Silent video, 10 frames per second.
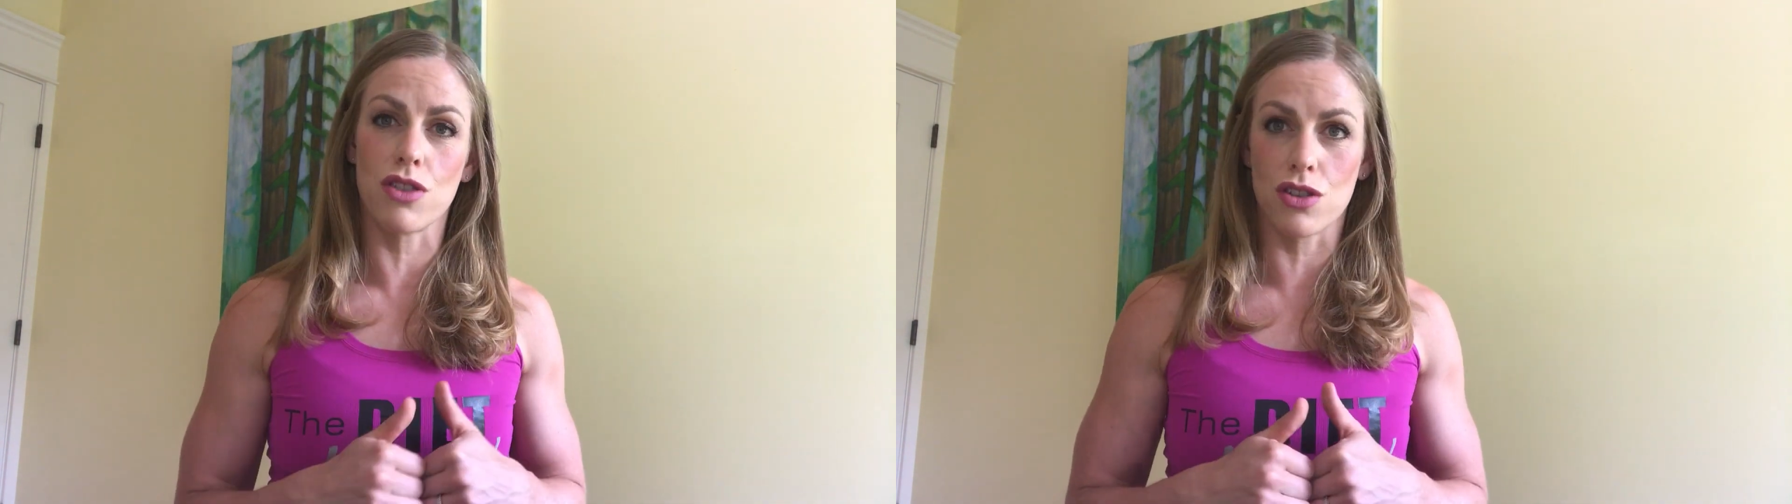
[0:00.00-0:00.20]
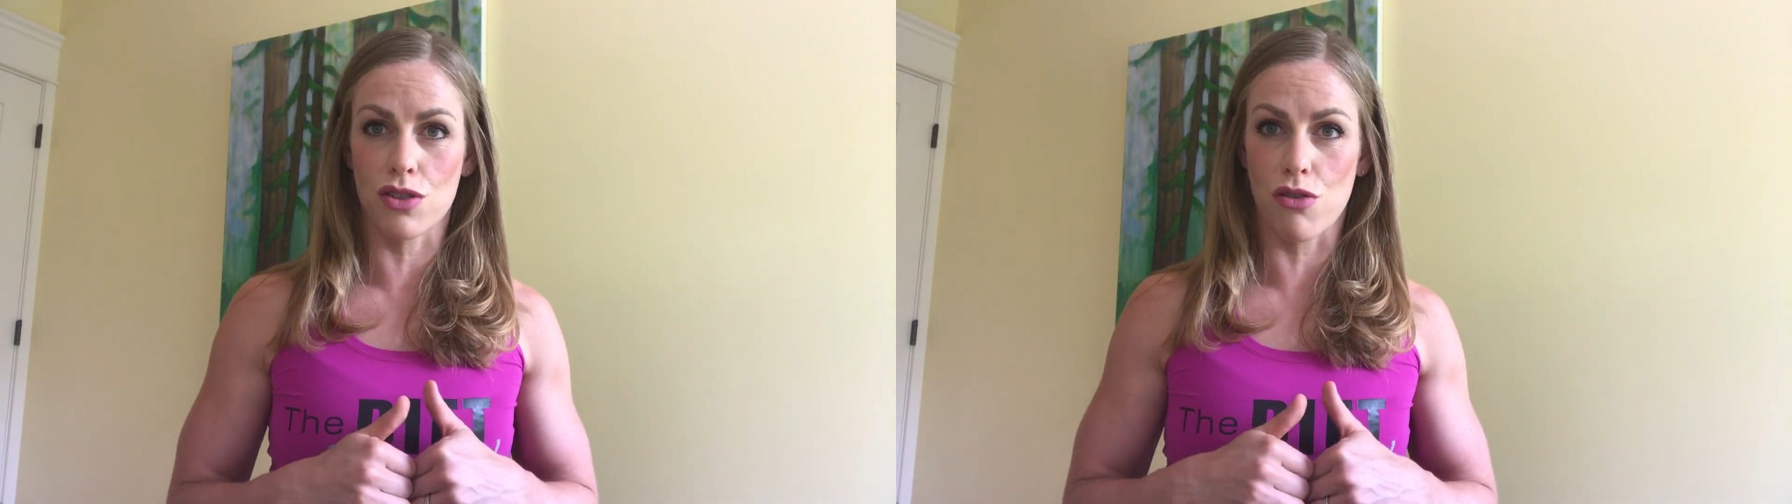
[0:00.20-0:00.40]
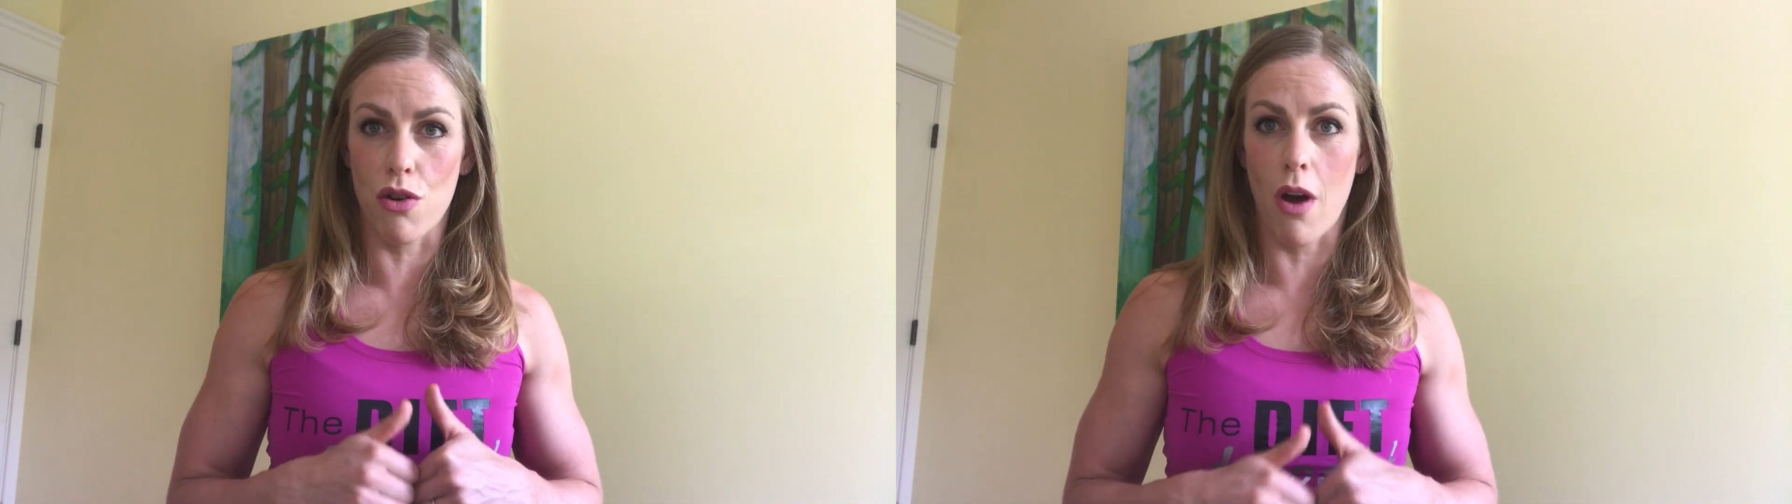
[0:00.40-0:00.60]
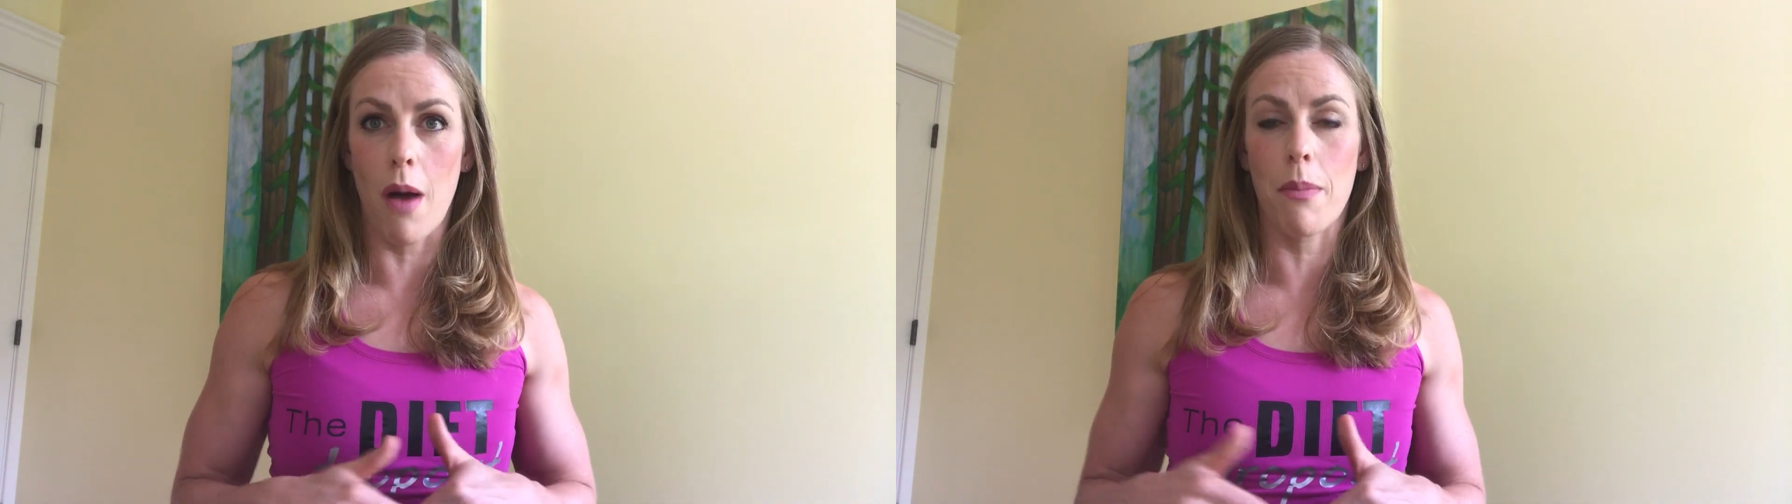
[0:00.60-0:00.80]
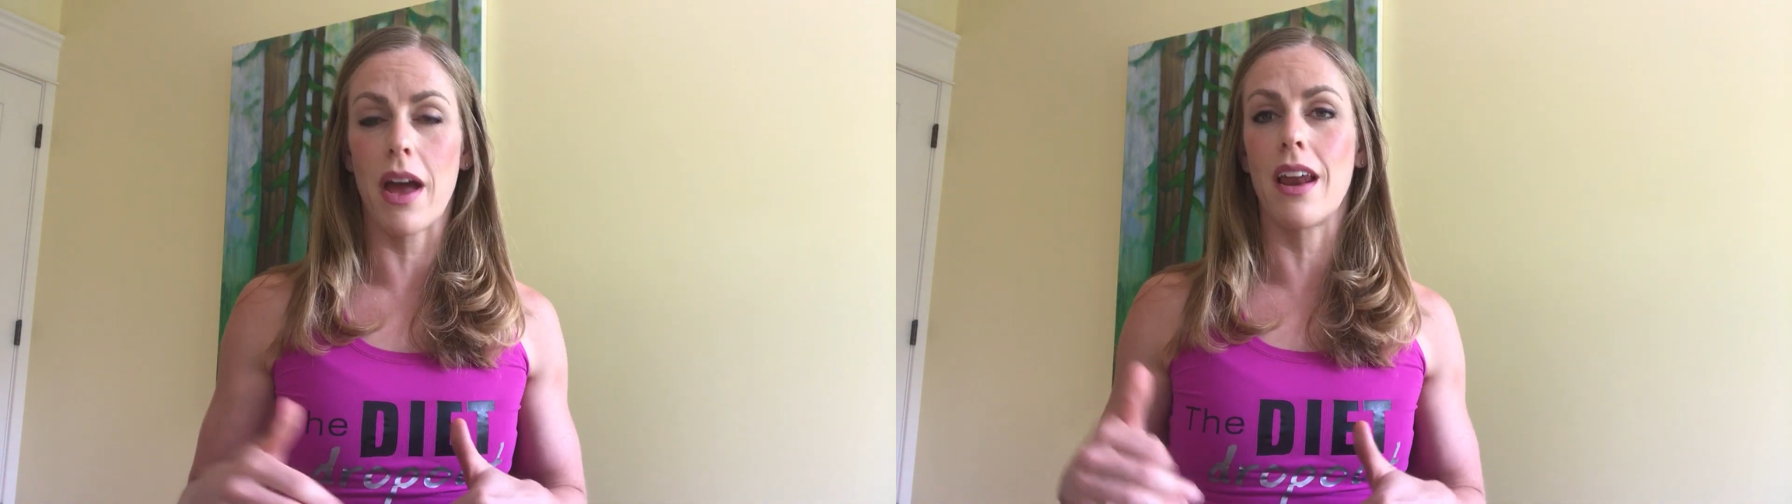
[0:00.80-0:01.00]
the screw
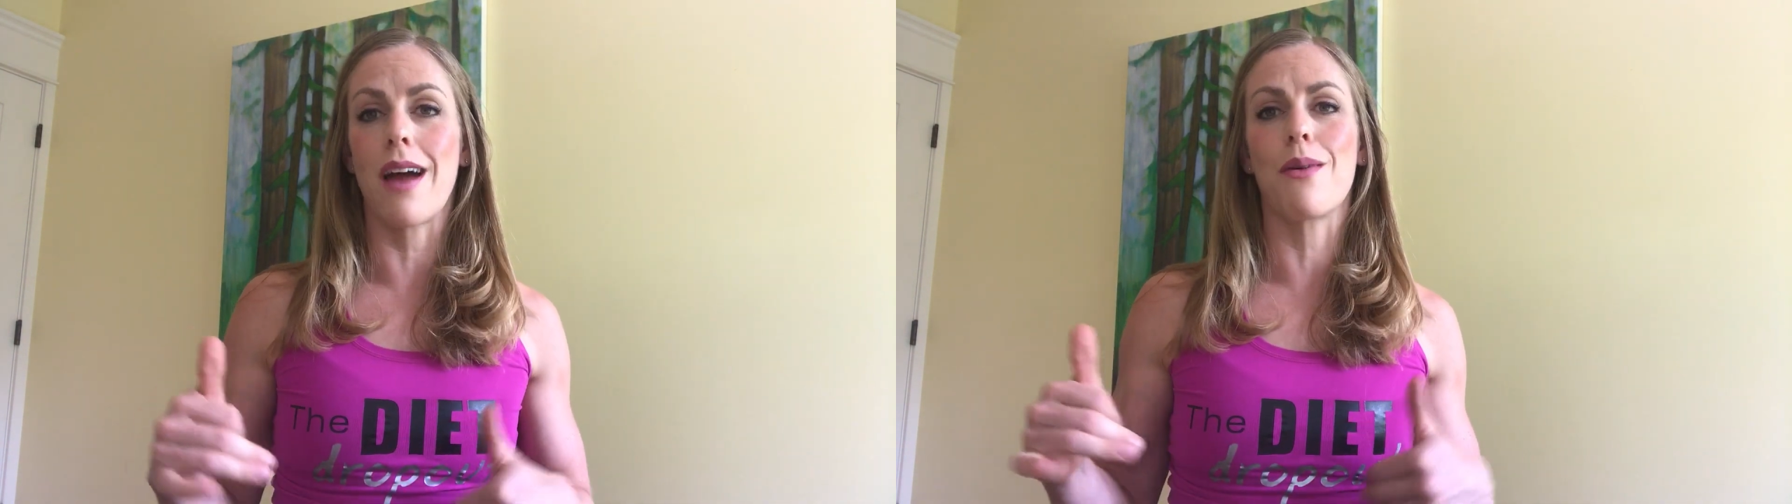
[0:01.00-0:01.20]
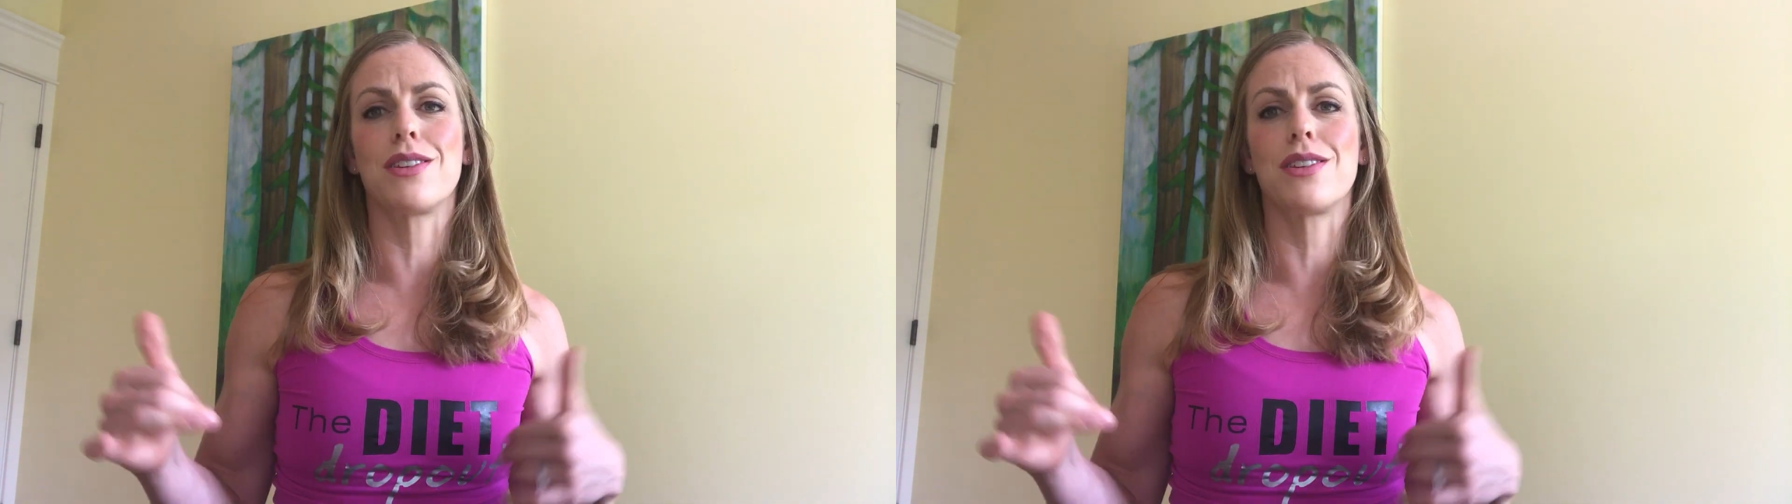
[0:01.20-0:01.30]
up and I